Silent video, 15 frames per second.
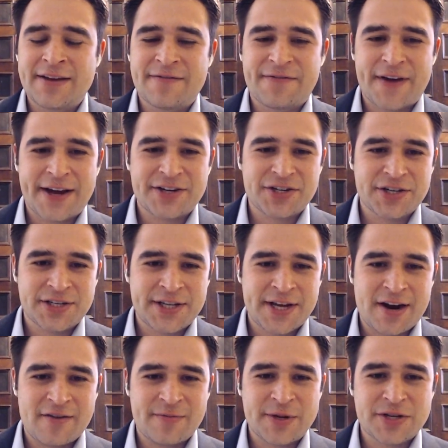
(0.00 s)
Uh,
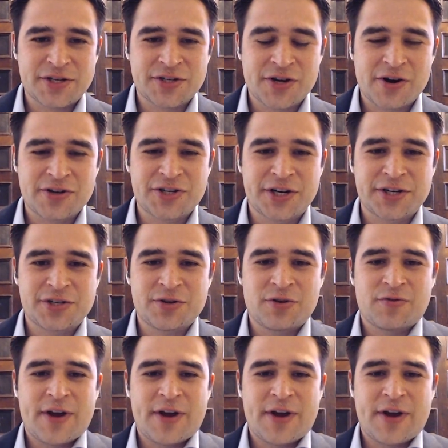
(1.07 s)
infections there have been surging